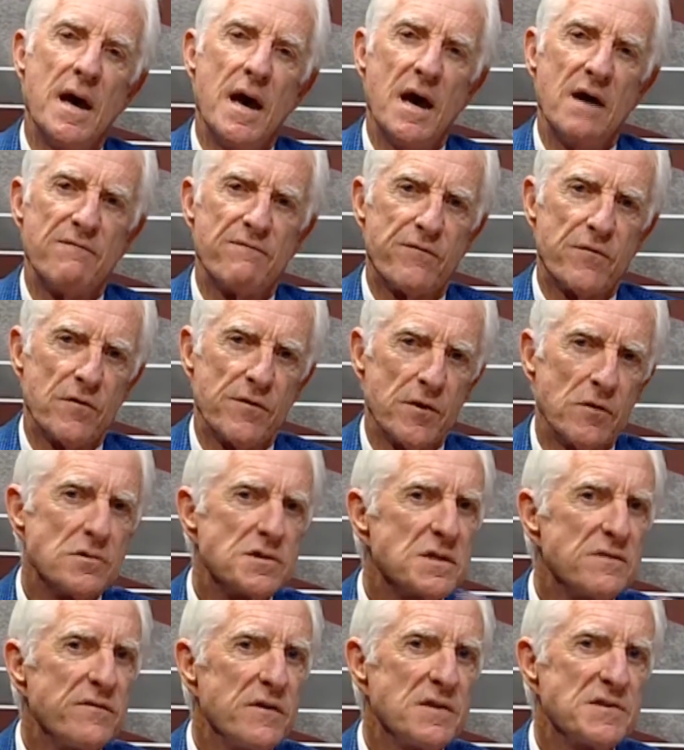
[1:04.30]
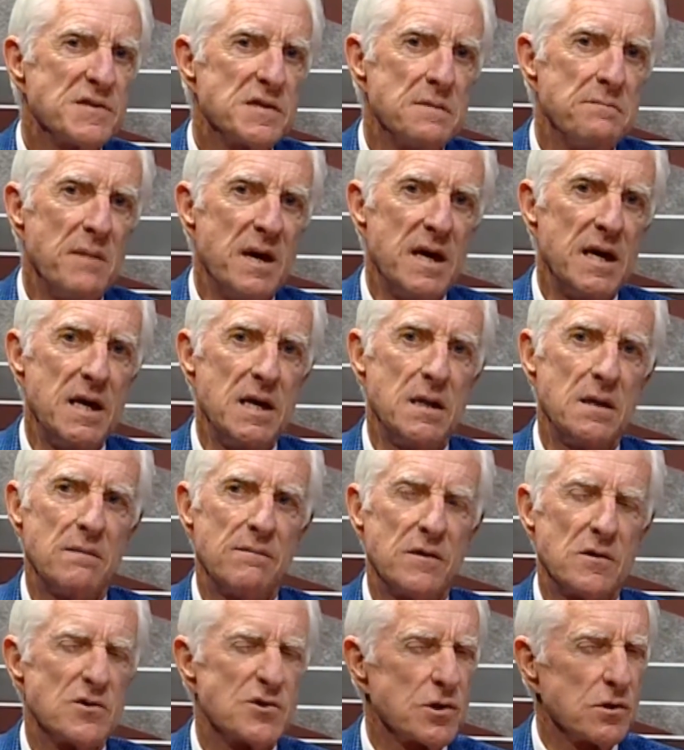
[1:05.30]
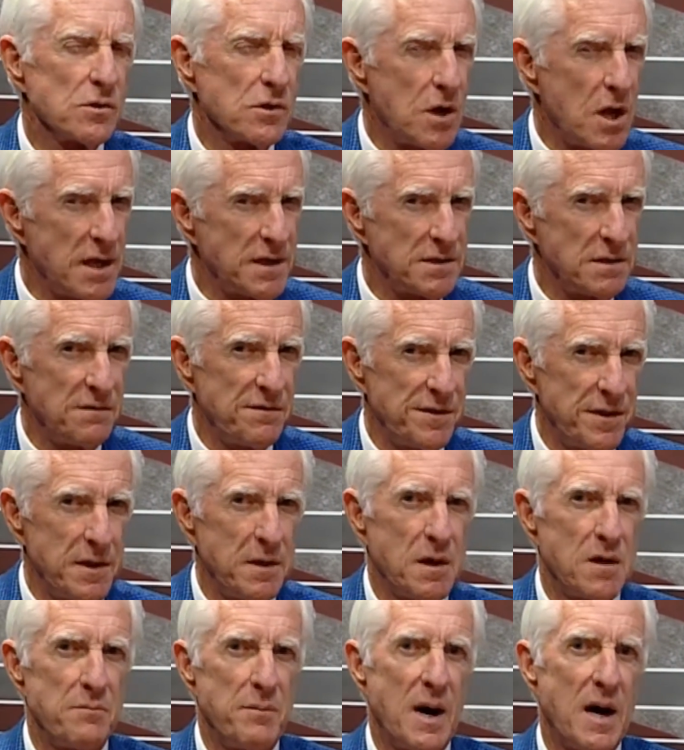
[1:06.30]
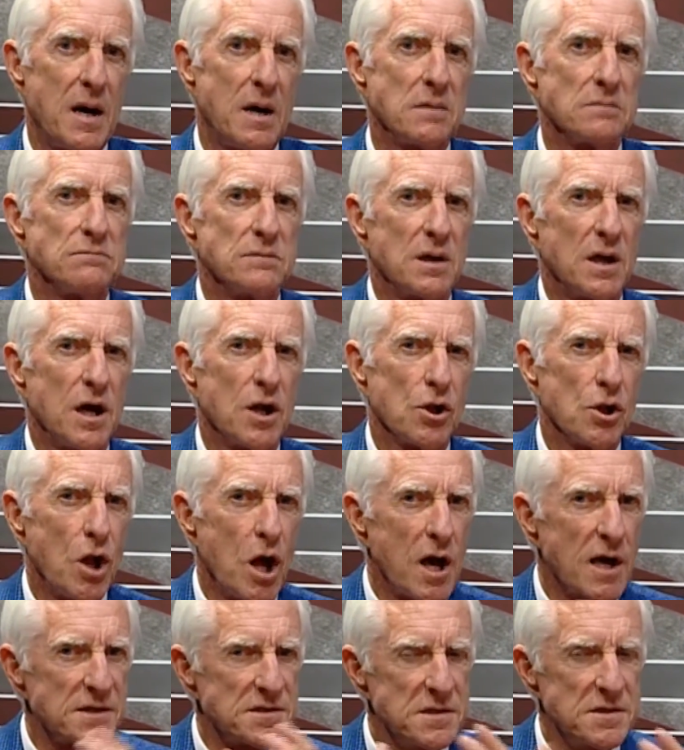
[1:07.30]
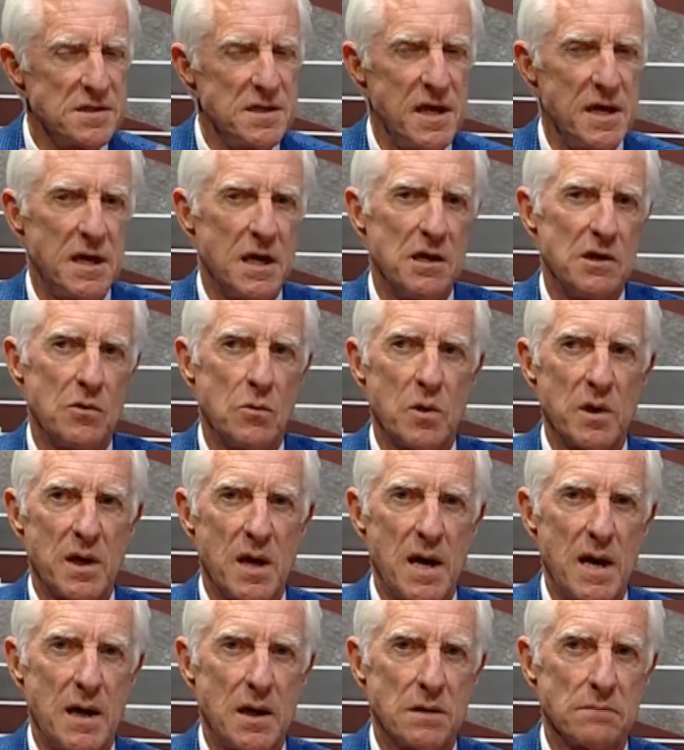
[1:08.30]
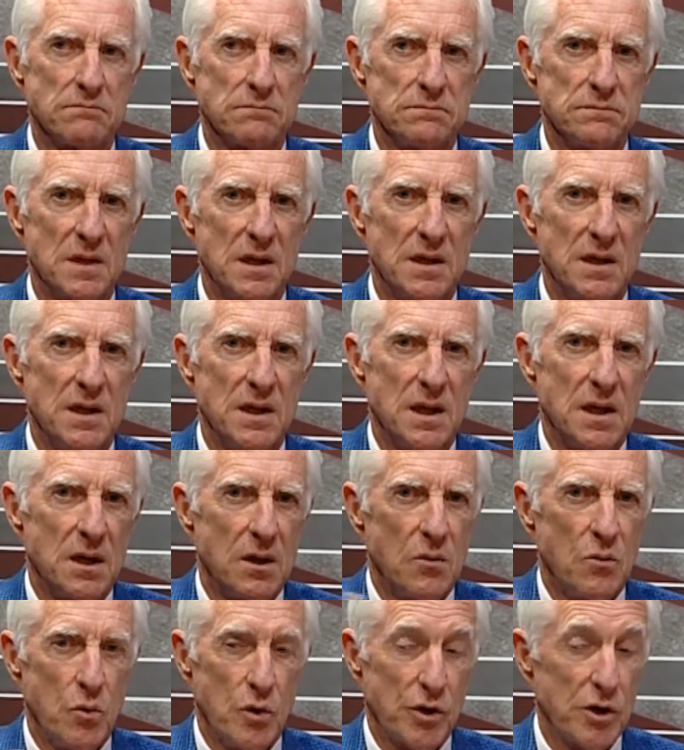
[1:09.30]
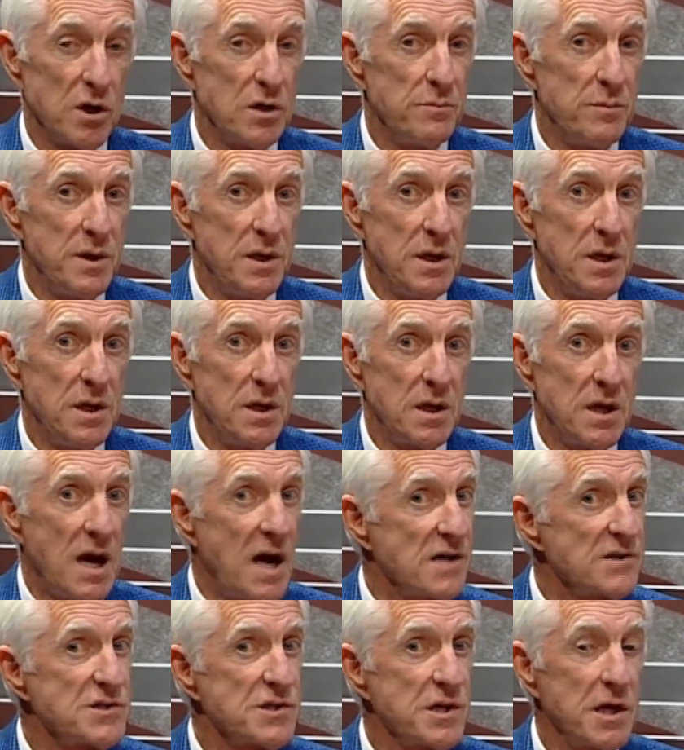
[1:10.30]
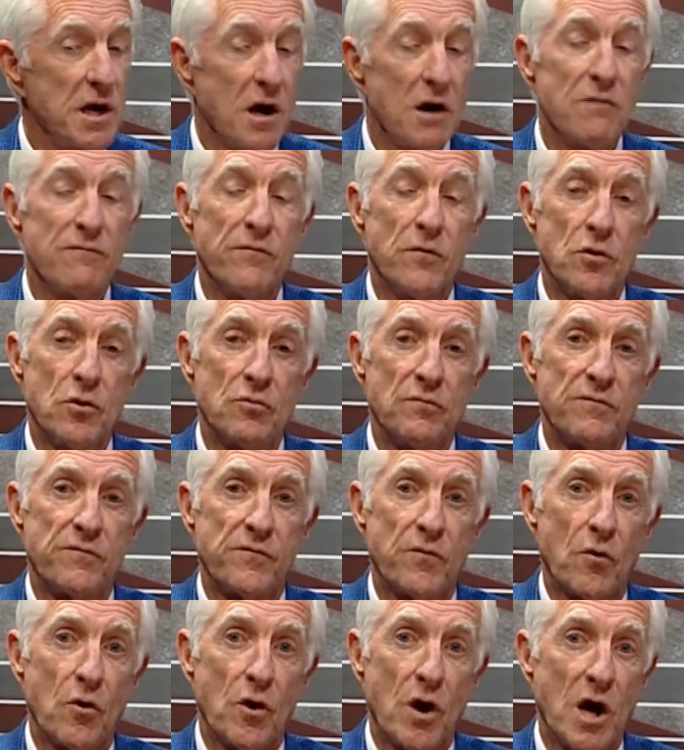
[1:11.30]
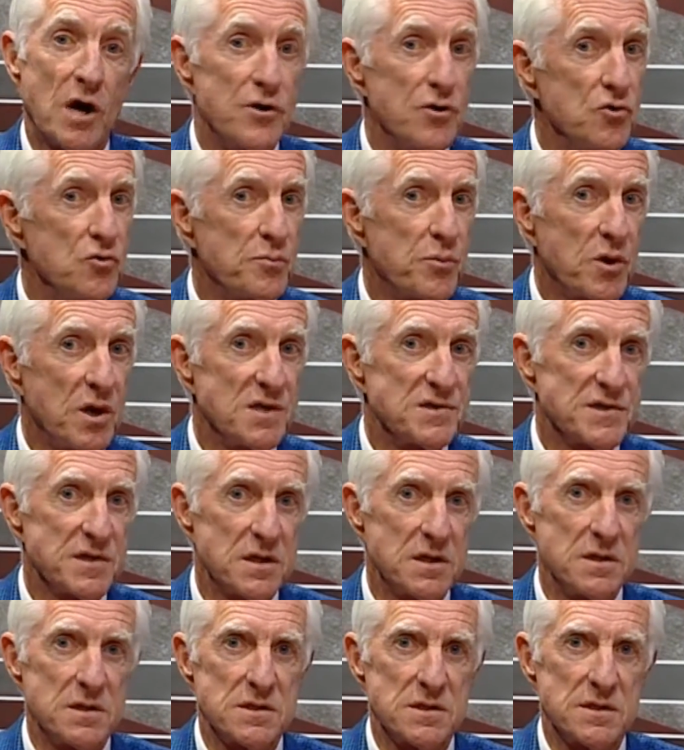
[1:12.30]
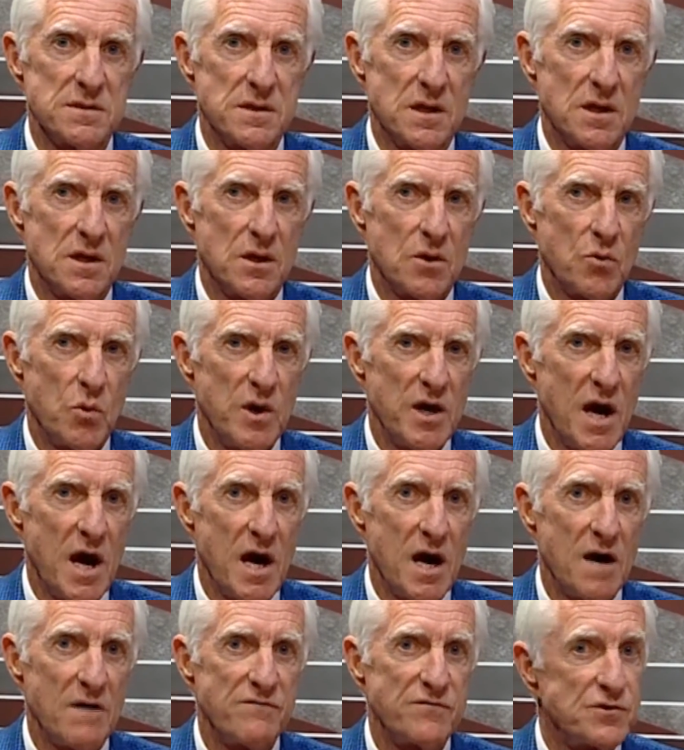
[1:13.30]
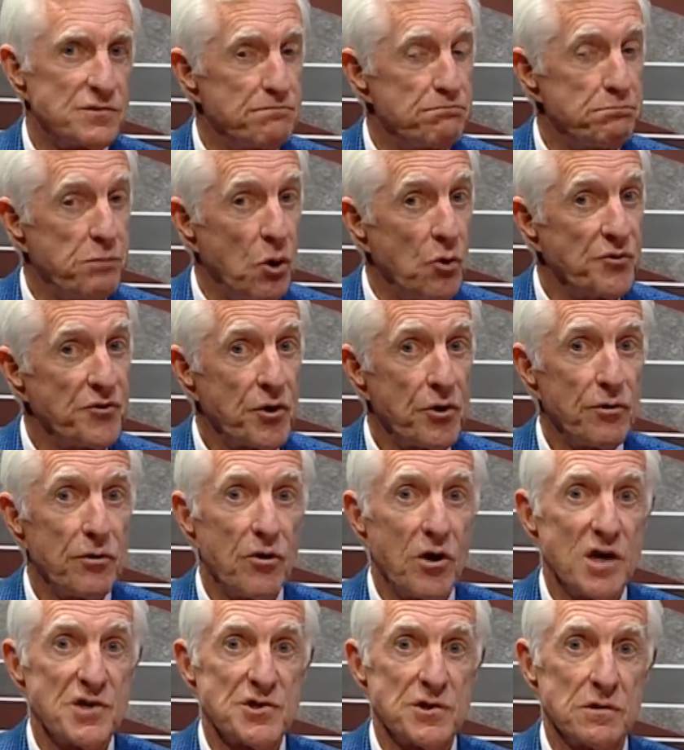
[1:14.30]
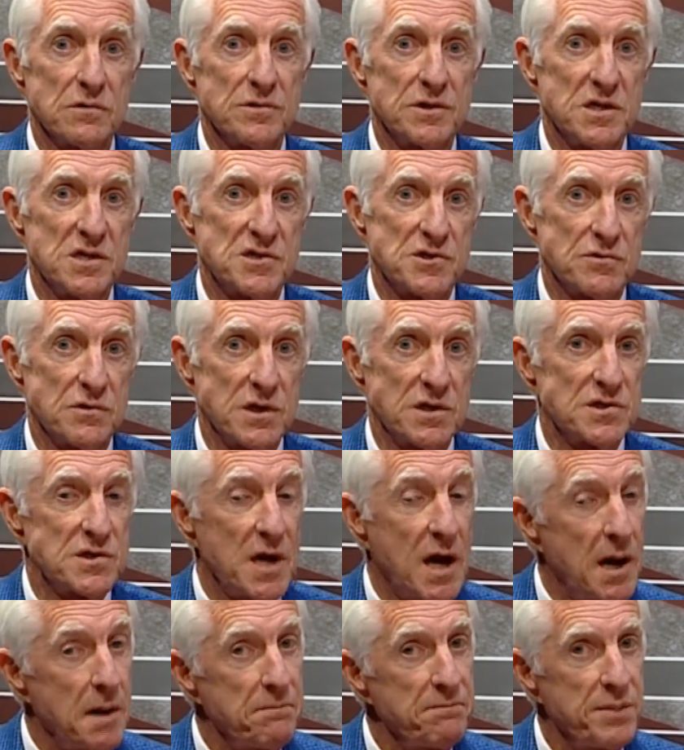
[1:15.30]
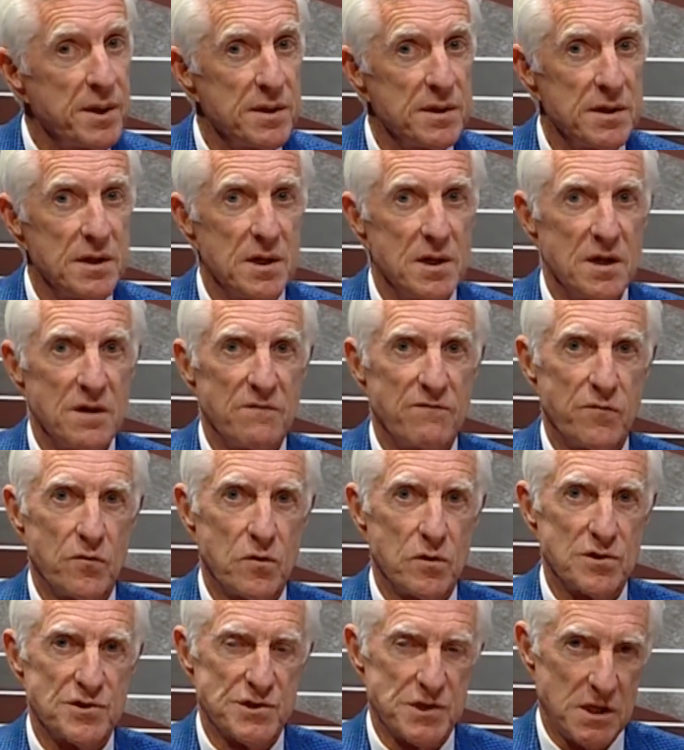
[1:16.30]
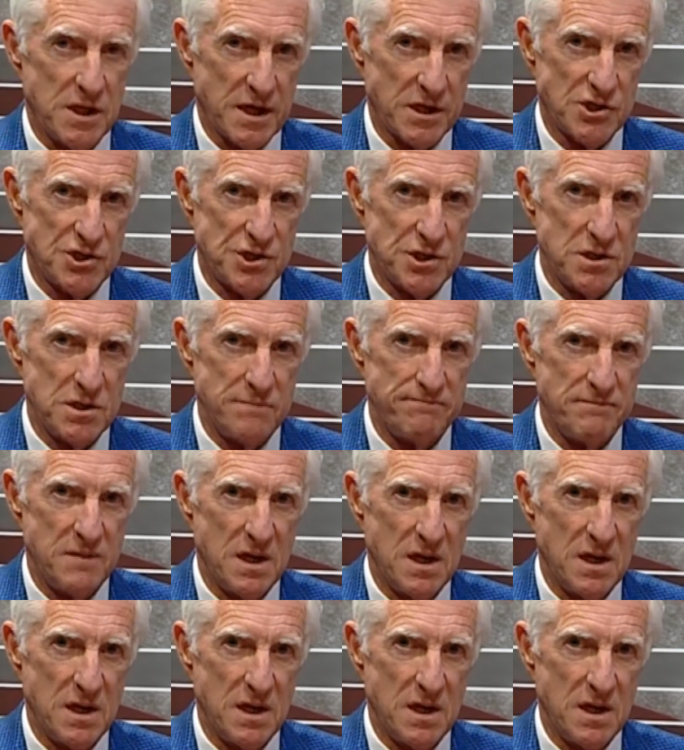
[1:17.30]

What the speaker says: And for those of us in Maine, there's a lot to think about, a lot to take into account. We're going to be casting our vote for our new president. We have both congressional districts up for selection.